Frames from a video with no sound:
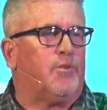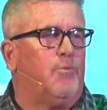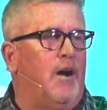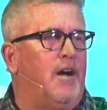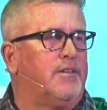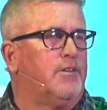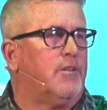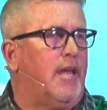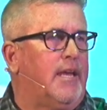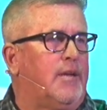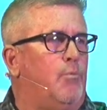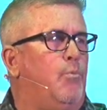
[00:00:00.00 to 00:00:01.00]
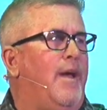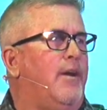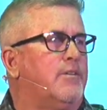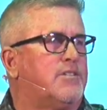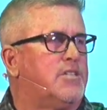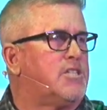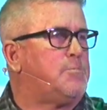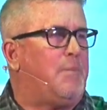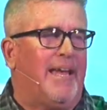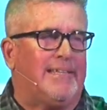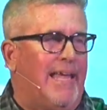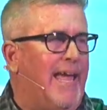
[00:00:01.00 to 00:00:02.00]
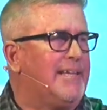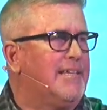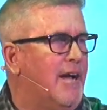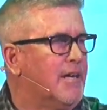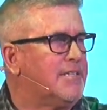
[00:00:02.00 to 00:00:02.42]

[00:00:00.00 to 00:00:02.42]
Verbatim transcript: a while, you're like, where's the spiked eggnog?